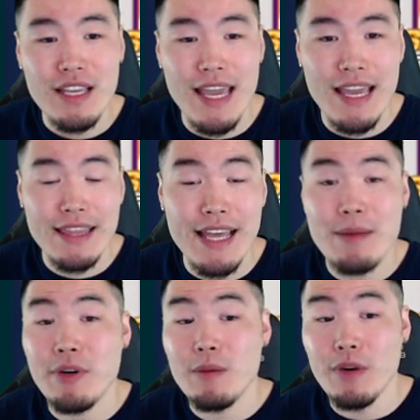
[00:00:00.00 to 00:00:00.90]
and that
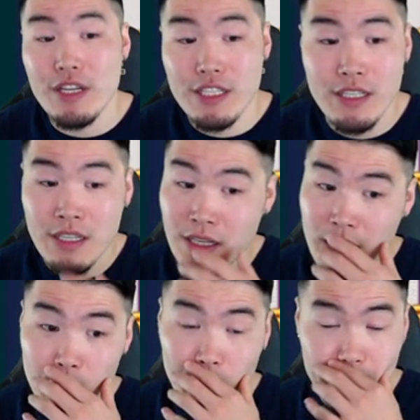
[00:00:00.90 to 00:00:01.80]
pretty much
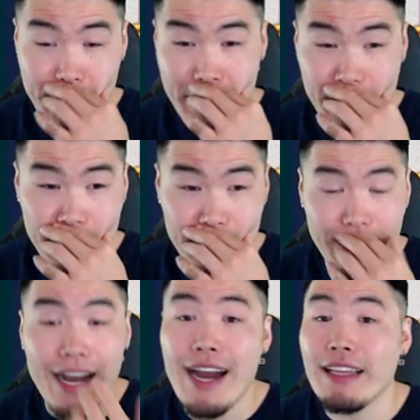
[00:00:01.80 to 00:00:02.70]
would be the
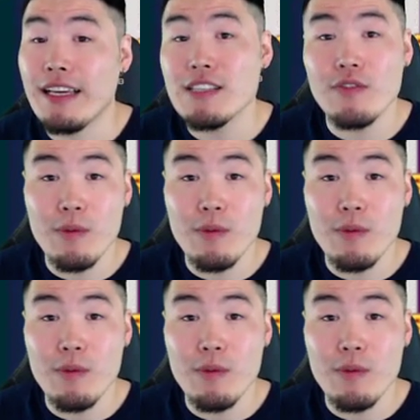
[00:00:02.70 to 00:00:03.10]
highlights for